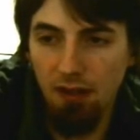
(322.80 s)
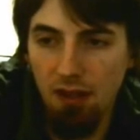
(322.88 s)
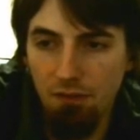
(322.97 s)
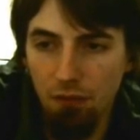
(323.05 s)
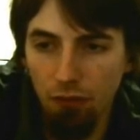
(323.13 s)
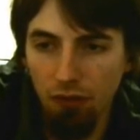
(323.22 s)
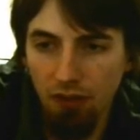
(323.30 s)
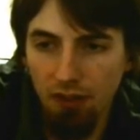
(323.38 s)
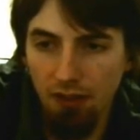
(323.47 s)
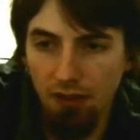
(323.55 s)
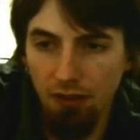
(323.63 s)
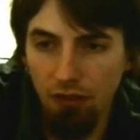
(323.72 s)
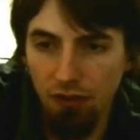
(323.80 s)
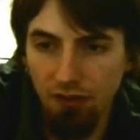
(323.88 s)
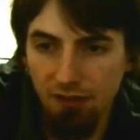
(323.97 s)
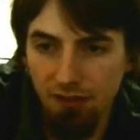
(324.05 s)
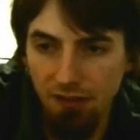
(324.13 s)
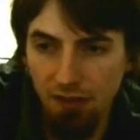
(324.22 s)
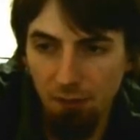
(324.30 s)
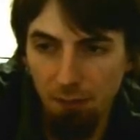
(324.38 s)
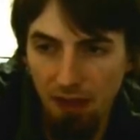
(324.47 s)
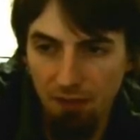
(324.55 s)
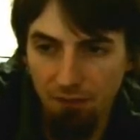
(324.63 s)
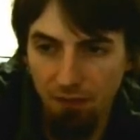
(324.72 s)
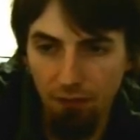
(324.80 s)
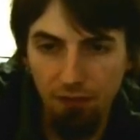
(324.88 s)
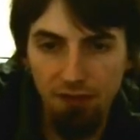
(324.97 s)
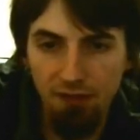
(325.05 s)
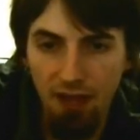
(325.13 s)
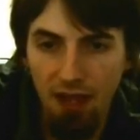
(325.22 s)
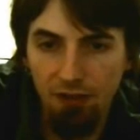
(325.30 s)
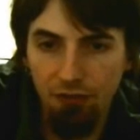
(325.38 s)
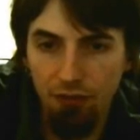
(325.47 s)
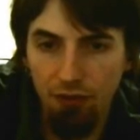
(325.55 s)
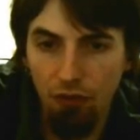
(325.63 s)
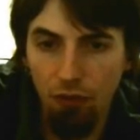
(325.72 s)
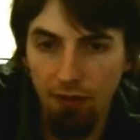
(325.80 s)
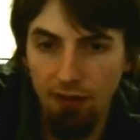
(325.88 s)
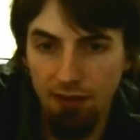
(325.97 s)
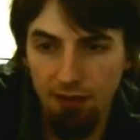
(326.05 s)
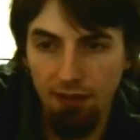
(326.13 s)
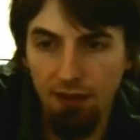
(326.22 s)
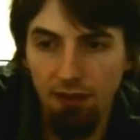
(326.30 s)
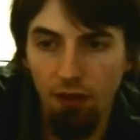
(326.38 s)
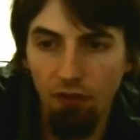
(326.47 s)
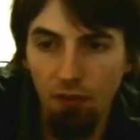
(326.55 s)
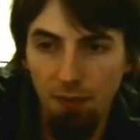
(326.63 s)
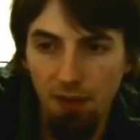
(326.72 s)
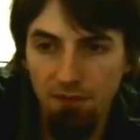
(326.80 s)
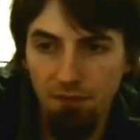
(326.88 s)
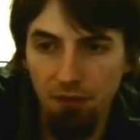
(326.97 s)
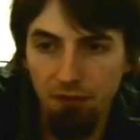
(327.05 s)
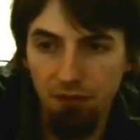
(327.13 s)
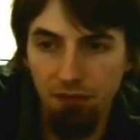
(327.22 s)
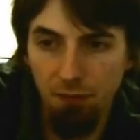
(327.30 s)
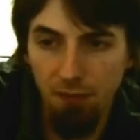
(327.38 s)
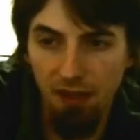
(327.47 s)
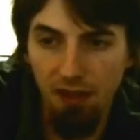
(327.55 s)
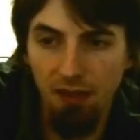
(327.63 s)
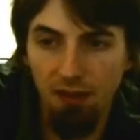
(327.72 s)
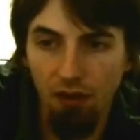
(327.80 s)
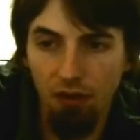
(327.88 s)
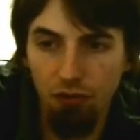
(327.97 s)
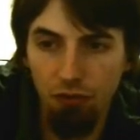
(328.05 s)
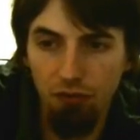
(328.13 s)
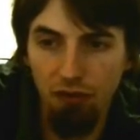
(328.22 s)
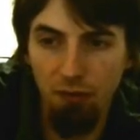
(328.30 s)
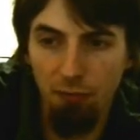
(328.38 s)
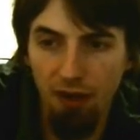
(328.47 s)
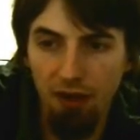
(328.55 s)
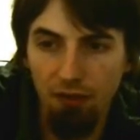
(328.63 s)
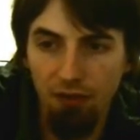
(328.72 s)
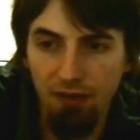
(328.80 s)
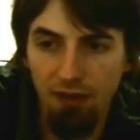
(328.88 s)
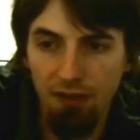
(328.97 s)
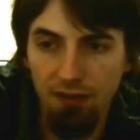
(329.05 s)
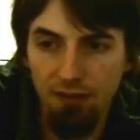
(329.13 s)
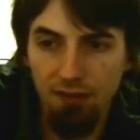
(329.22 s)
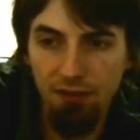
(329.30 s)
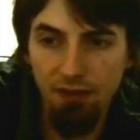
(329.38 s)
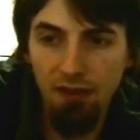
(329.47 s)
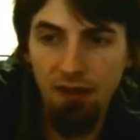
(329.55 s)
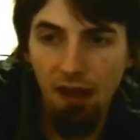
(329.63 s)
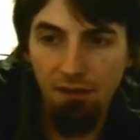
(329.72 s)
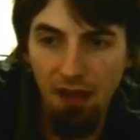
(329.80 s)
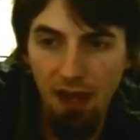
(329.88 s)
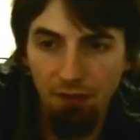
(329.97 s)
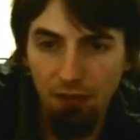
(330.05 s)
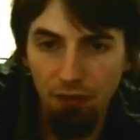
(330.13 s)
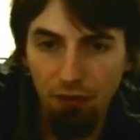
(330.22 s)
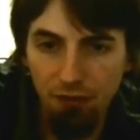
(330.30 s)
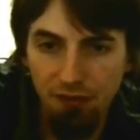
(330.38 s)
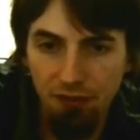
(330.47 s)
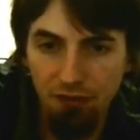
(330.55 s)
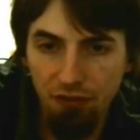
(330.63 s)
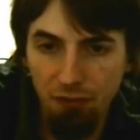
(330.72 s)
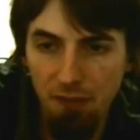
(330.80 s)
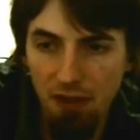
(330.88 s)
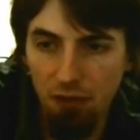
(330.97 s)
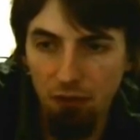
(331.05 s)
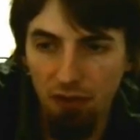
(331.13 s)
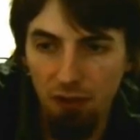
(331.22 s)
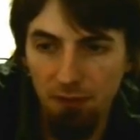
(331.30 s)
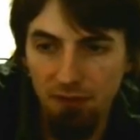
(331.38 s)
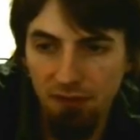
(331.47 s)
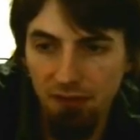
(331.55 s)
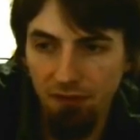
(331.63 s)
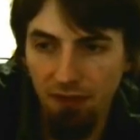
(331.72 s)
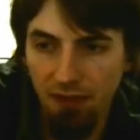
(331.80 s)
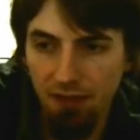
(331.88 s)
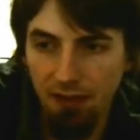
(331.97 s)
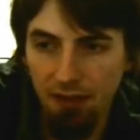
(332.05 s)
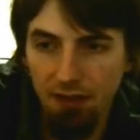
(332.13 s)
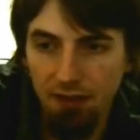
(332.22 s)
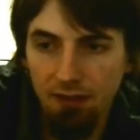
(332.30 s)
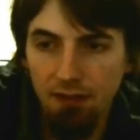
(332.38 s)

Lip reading: if you look in here, you can see that the payphone is actually green. And all the payphones in Japan are usually bright green like this. And they have a little digital menu on them and stuff like that.